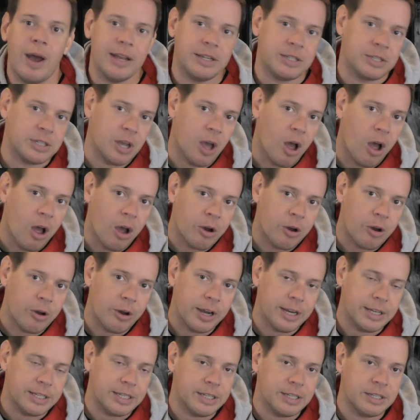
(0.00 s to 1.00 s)
I saw
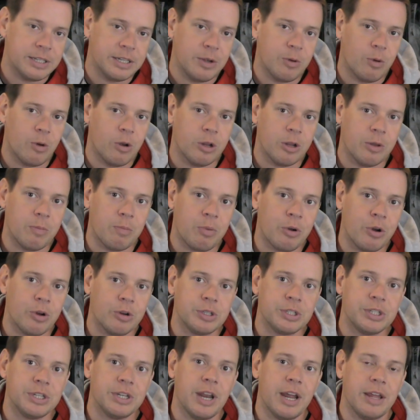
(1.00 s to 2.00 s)
her at Disney World in
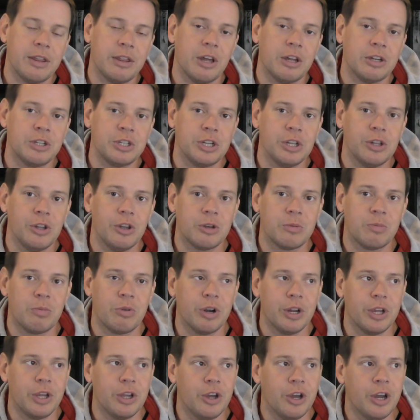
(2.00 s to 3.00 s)
person. I thought she looked
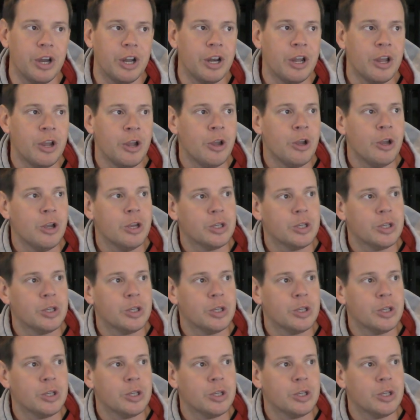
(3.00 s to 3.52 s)
pretty good.